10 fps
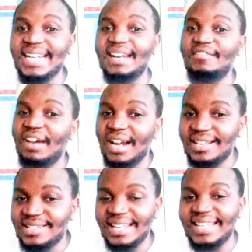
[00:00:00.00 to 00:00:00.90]

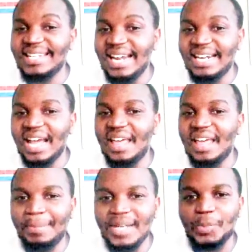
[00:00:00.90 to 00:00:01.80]
deliverance in
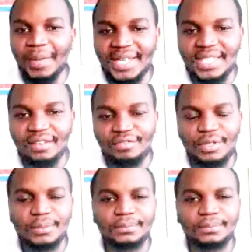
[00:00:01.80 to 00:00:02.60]
another perspective.